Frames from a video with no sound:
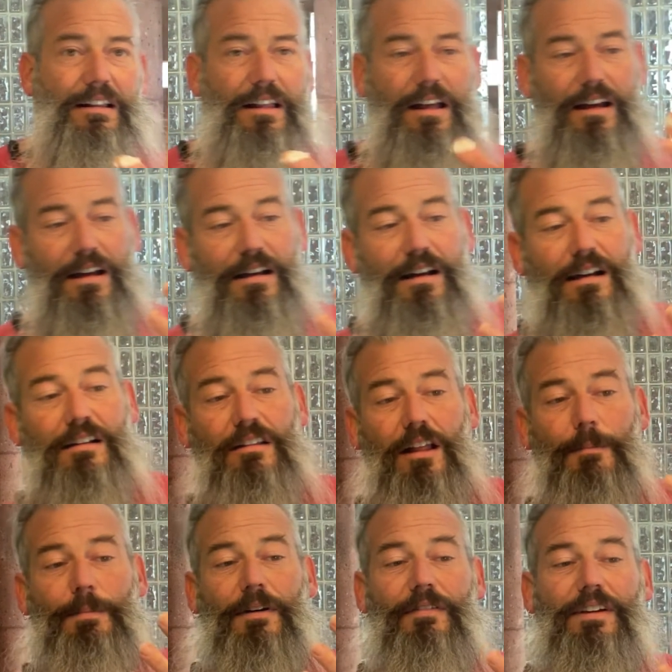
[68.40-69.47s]
a
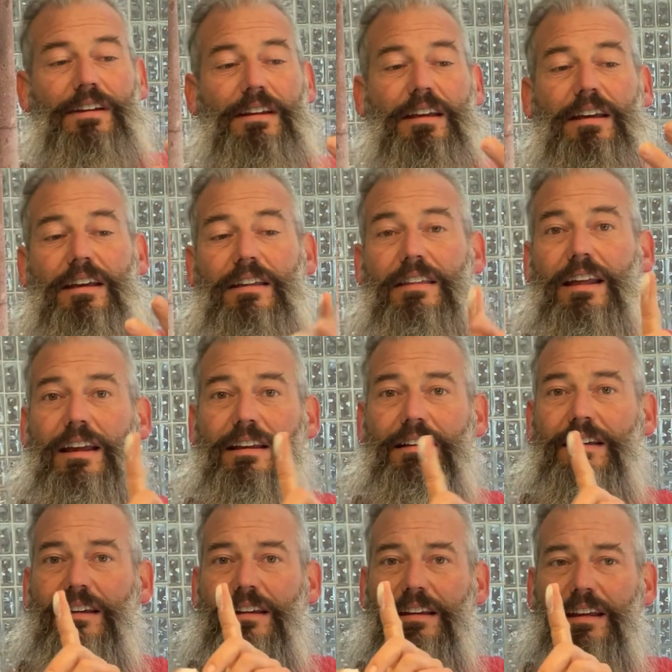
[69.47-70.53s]
clump of it and I
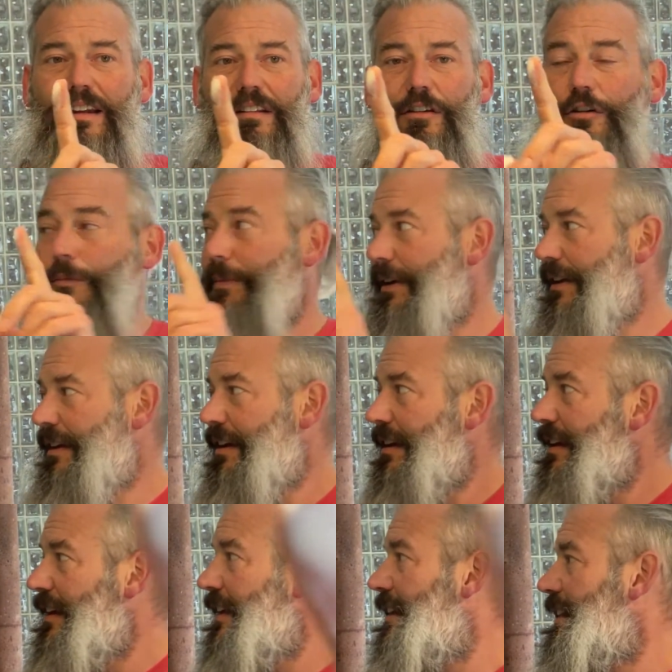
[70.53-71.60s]
get a little bit,
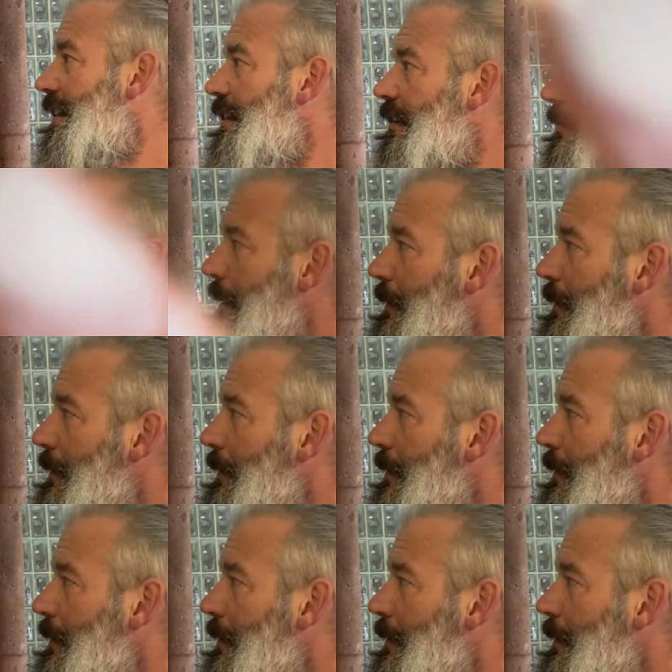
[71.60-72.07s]
maybe